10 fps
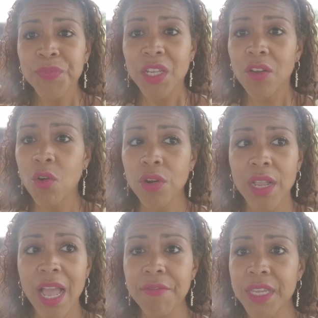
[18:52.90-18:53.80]
or
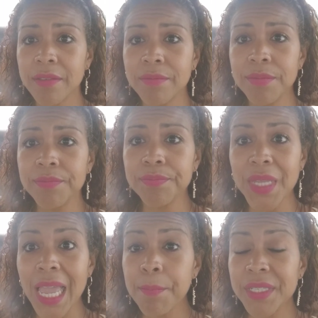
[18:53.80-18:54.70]
having
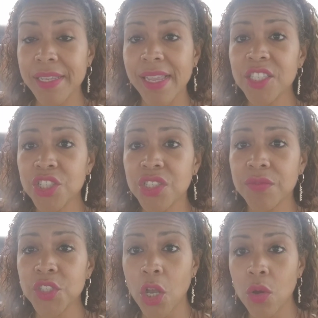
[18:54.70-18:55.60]
amputations
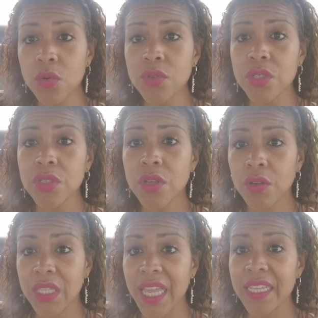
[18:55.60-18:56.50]
of toes or
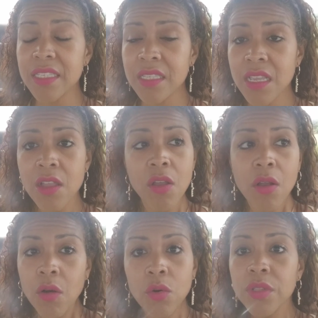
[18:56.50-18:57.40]
legs.
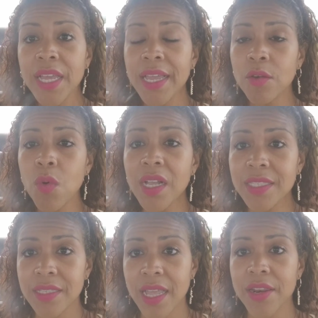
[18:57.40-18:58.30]
Who the heck
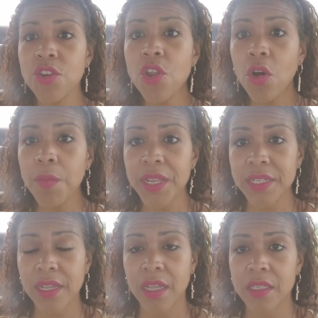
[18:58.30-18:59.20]
wants that? Nobody
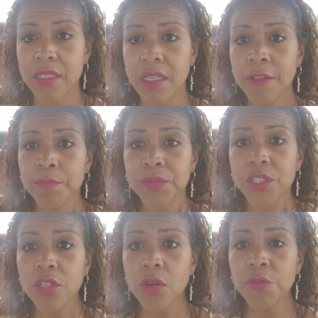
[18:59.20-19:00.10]
does.
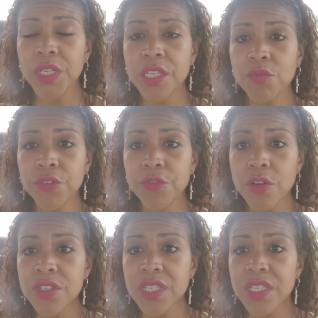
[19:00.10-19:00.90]
So if we can reverse it